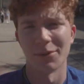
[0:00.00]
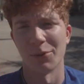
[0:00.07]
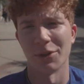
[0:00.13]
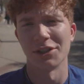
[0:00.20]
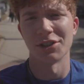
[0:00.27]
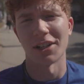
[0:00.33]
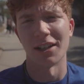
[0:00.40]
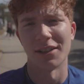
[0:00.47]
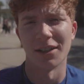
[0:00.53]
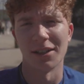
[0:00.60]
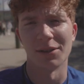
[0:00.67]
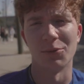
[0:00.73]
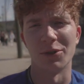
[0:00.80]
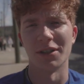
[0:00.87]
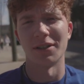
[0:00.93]
We just got
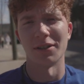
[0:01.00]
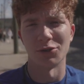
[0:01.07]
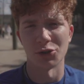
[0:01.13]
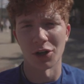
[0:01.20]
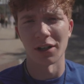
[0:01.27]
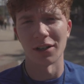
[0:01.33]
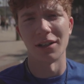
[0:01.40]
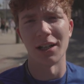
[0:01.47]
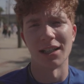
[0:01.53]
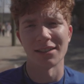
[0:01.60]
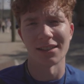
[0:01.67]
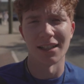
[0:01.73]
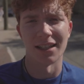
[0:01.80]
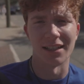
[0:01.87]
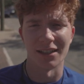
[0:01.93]
done with drawing class
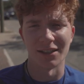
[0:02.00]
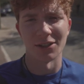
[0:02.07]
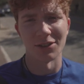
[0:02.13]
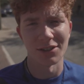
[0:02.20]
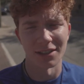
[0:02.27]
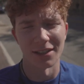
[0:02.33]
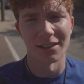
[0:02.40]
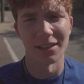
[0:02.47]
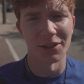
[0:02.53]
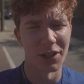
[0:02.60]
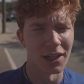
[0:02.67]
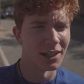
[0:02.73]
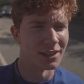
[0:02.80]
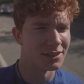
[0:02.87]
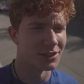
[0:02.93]
at Hurston. You
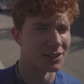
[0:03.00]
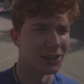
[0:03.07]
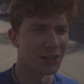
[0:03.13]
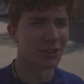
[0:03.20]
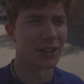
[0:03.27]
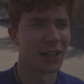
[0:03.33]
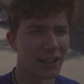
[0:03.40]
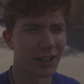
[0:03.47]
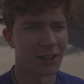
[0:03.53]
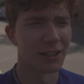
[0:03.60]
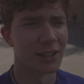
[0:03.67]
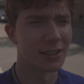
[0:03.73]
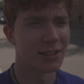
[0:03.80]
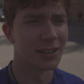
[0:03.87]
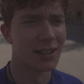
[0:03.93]
guys saw all that
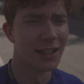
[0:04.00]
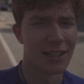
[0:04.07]
goodness.